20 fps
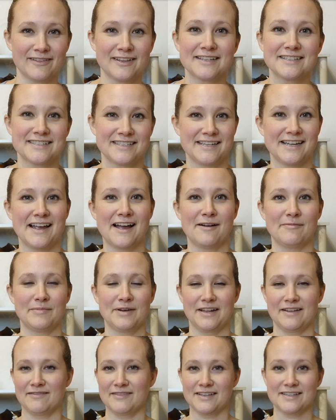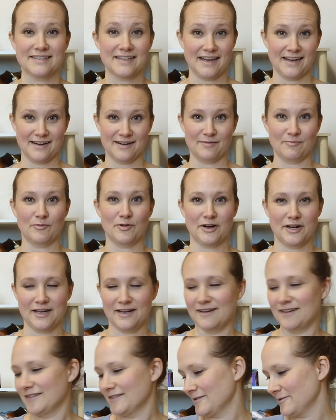Let's see how many of these I end up
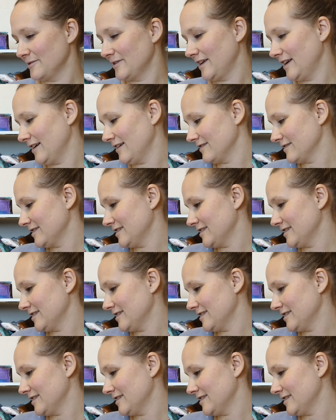working on through the year.